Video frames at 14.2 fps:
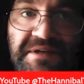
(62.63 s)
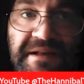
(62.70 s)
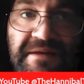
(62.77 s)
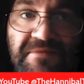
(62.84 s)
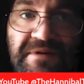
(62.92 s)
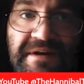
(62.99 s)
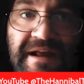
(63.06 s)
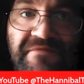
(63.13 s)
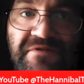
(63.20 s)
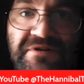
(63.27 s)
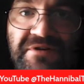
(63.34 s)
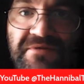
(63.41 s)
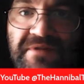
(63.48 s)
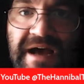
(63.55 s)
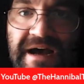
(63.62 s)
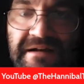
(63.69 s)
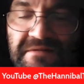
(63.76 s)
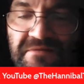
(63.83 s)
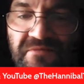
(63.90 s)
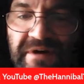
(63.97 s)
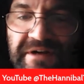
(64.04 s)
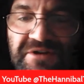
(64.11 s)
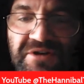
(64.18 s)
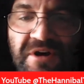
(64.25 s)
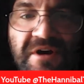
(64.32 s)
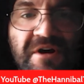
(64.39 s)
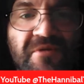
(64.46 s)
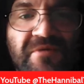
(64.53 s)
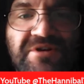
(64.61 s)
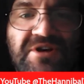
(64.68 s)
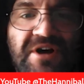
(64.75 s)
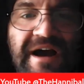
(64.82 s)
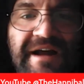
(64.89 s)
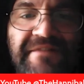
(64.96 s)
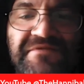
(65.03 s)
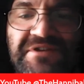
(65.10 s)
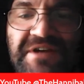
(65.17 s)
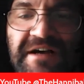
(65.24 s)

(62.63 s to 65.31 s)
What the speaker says: said he would never do that, which kind